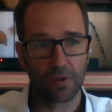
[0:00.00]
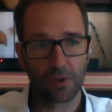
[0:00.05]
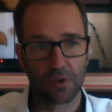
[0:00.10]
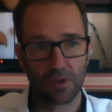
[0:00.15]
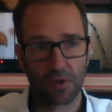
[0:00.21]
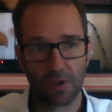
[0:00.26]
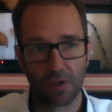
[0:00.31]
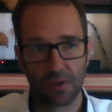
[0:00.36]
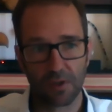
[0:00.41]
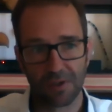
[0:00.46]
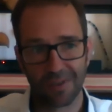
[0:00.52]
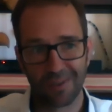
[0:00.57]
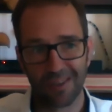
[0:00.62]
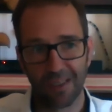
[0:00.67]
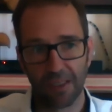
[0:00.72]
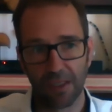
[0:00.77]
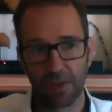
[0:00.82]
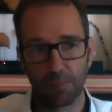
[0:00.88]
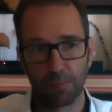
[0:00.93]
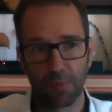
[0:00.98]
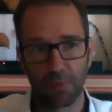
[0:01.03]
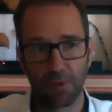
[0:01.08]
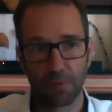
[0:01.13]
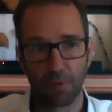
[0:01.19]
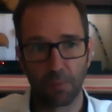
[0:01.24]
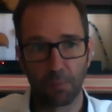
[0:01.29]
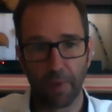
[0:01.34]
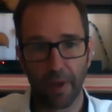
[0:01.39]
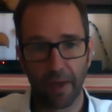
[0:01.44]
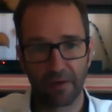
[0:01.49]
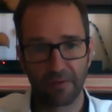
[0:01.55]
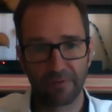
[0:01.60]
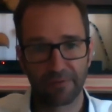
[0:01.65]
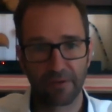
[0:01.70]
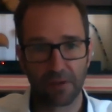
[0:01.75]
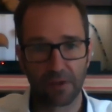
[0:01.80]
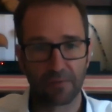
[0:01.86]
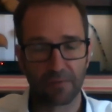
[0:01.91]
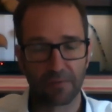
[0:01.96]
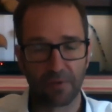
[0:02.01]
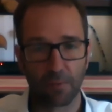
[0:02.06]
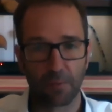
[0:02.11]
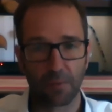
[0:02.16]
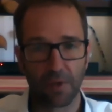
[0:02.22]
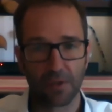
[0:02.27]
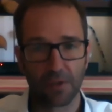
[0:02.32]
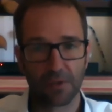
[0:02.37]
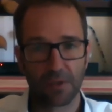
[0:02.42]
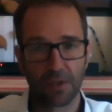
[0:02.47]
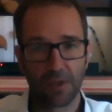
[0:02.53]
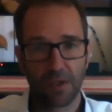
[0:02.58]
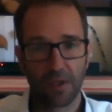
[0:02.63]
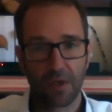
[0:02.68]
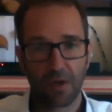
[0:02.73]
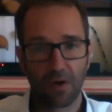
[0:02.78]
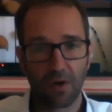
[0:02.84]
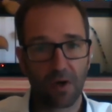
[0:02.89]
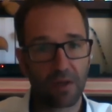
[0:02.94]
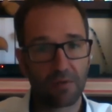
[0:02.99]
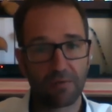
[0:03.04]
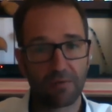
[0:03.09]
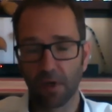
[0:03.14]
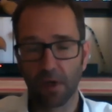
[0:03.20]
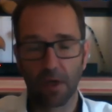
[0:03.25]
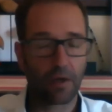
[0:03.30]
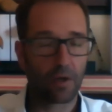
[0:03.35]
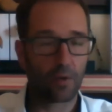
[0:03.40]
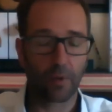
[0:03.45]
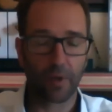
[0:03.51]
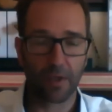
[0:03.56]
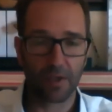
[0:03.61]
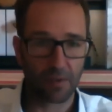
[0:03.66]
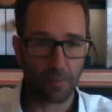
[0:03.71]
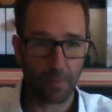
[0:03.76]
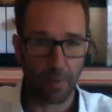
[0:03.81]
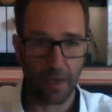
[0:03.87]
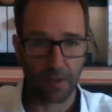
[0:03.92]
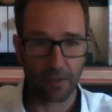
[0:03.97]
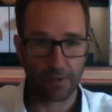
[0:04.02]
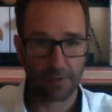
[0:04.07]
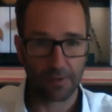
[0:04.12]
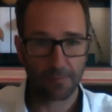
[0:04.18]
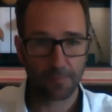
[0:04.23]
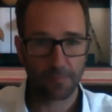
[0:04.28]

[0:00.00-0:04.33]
you start seeing people benefiting from this, not even knowing what it's about.